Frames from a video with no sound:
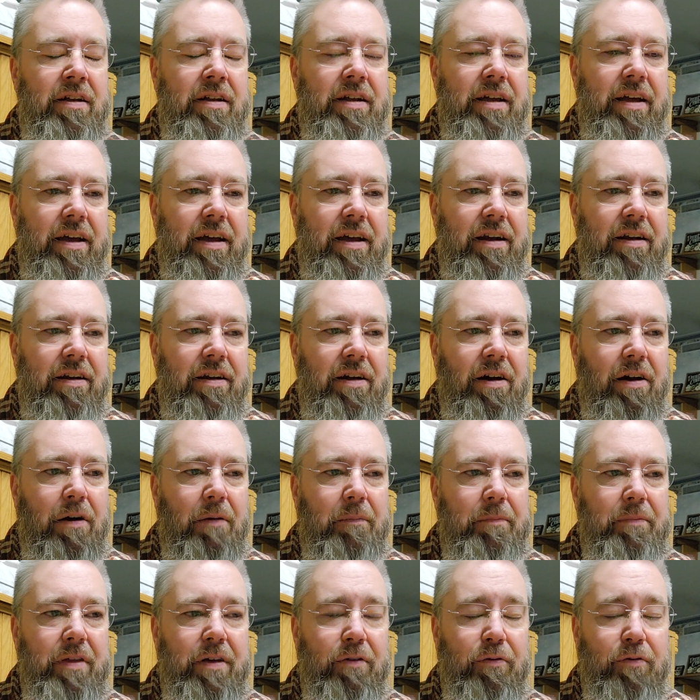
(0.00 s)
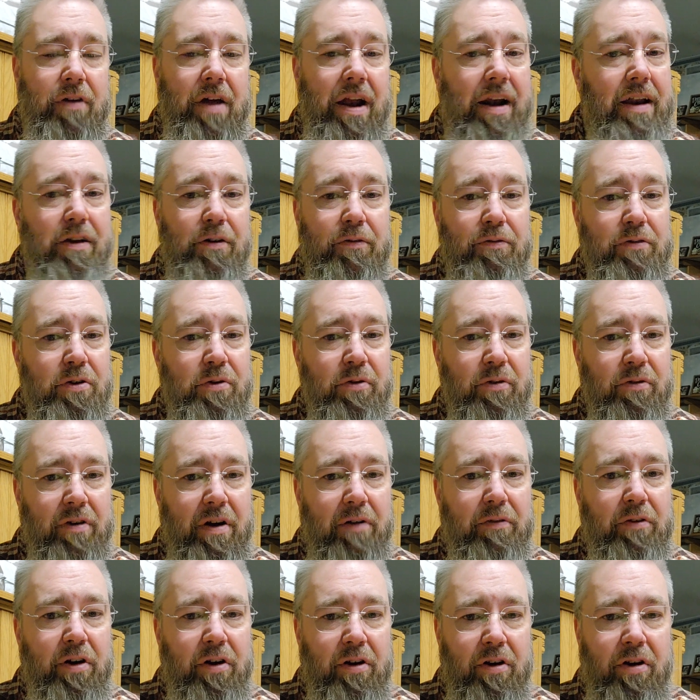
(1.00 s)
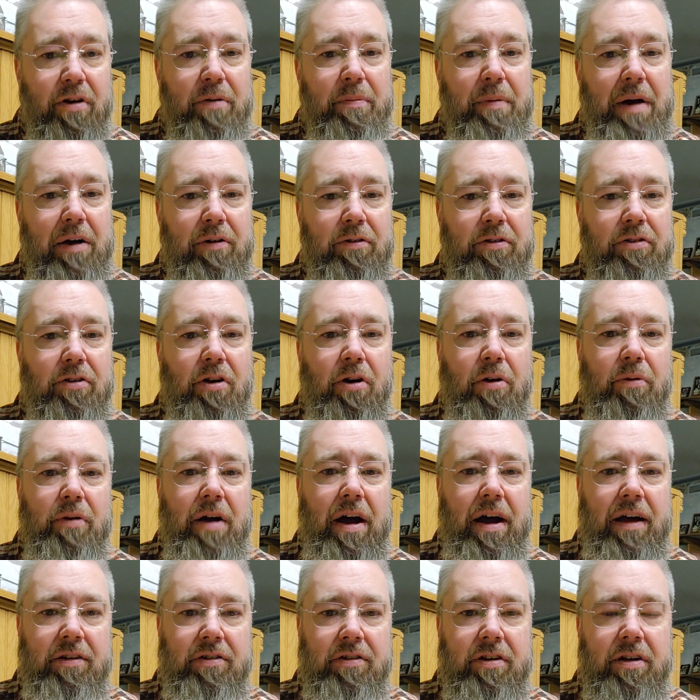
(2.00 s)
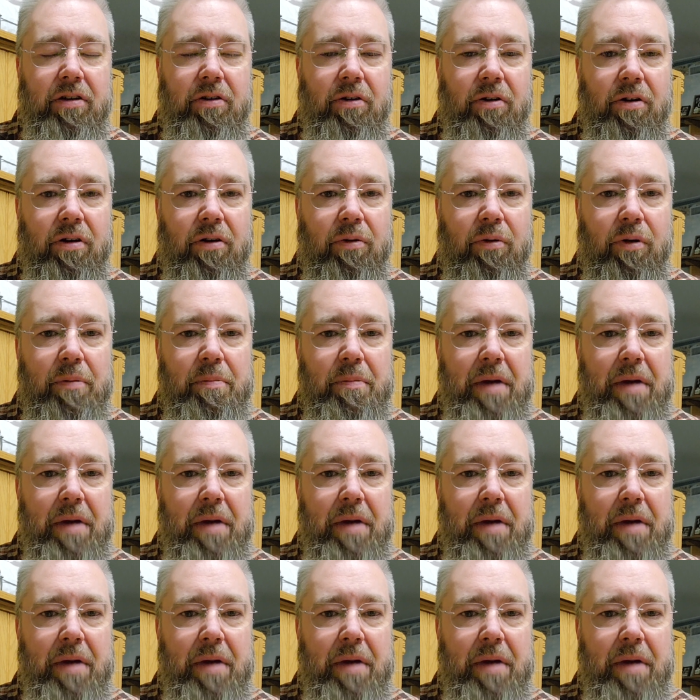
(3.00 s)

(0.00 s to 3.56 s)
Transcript: and if any of you have ever heard about salt rising or